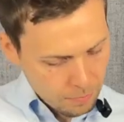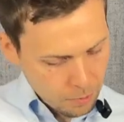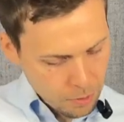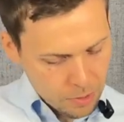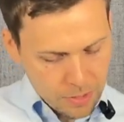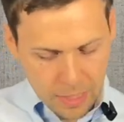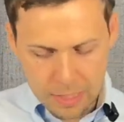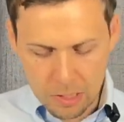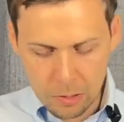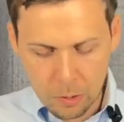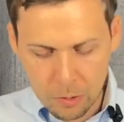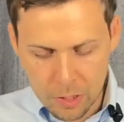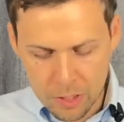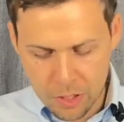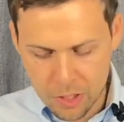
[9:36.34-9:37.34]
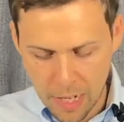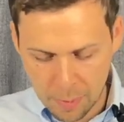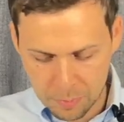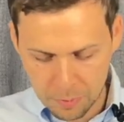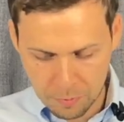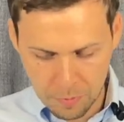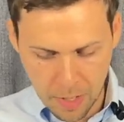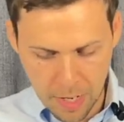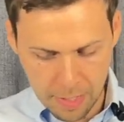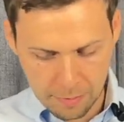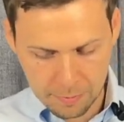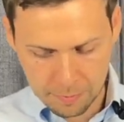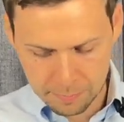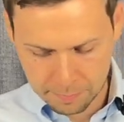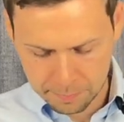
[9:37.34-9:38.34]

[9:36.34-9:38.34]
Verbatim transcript: 1 Thessalonians chapter 5